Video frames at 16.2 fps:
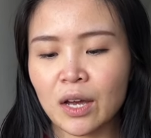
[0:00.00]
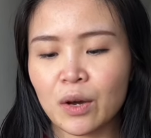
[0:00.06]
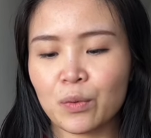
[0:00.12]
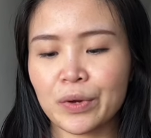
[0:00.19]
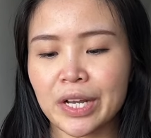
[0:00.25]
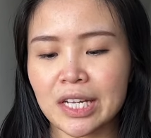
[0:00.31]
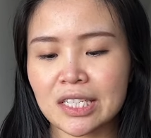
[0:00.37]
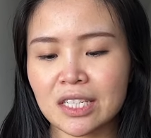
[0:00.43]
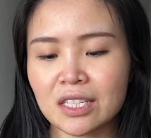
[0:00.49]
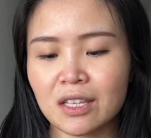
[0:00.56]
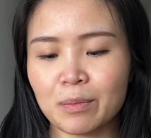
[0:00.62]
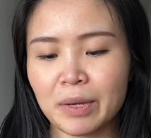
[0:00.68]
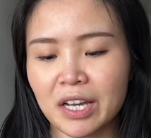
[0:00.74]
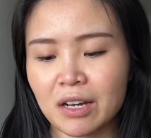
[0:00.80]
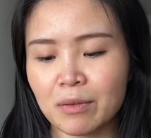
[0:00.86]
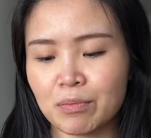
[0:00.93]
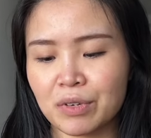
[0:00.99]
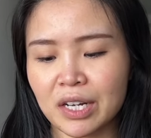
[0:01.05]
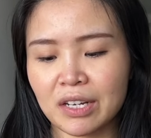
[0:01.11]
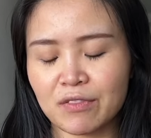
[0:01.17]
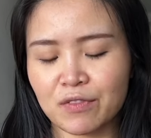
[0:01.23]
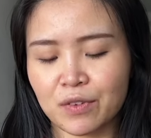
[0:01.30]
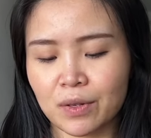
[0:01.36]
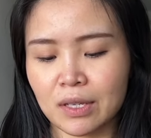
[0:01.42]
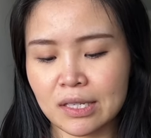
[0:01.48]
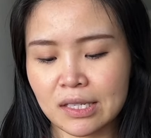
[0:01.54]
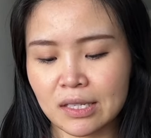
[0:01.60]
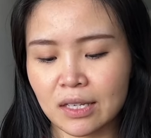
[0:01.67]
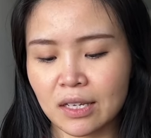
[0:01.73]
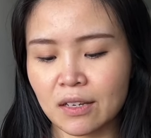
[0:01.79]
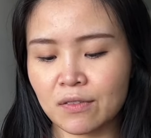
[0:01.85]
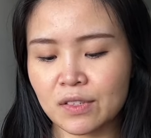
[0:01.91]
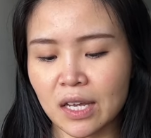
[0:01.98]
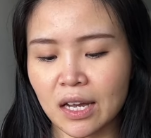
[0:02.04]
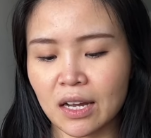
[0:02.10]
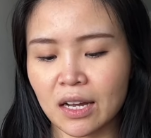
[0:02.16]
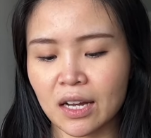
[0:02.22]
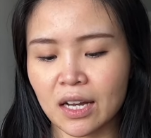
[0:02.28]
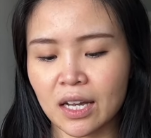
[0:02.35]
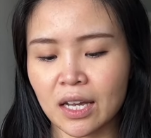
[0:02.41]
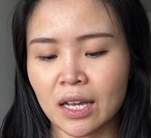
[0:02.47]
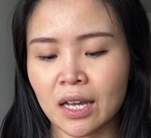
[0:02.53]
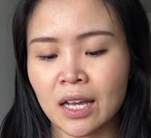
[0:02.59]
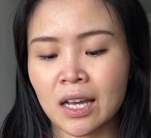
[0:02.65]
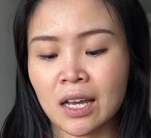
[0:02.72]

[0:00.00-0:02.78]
when I did the pickup rate for the sleeves, I